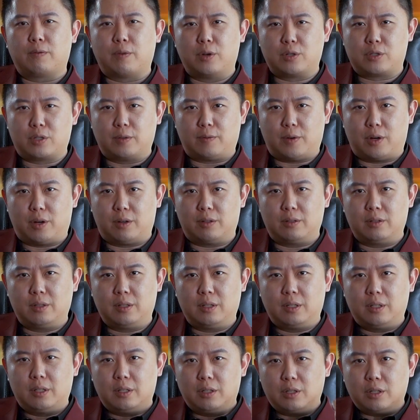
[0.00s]
First of
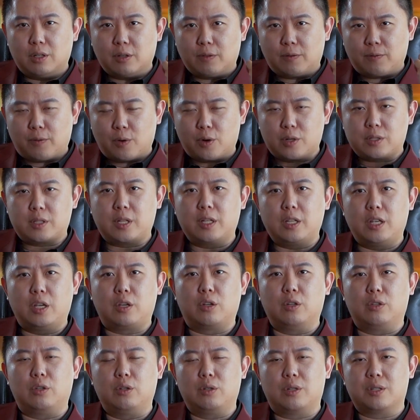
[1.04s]
all, the first thing you
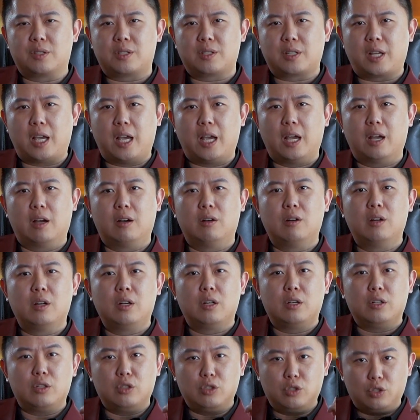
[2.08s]
could do to scale
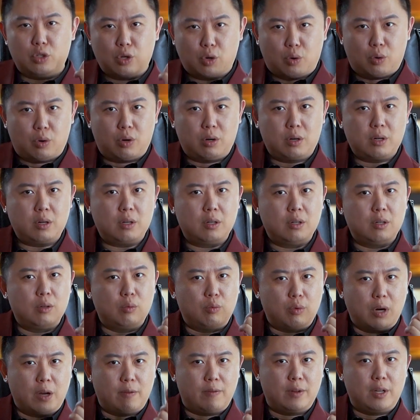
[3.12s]
your
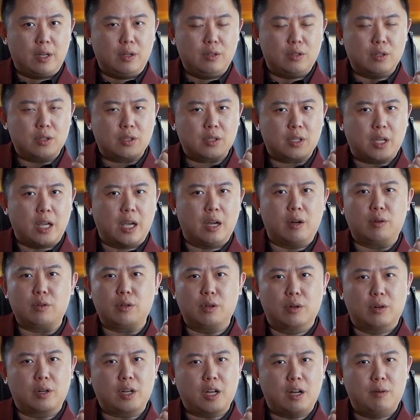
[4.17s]
revenue, to scale
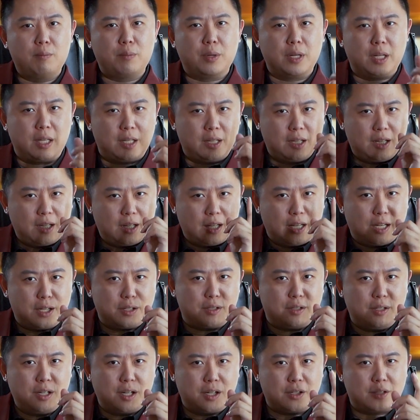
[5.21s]
your company
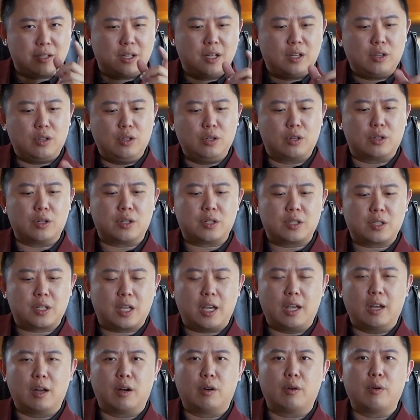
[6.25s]
is this. You could
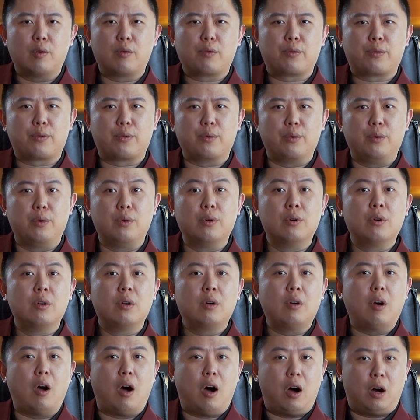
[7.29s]
scale through
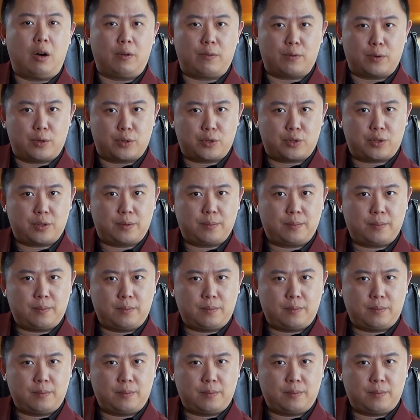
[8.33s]
offers.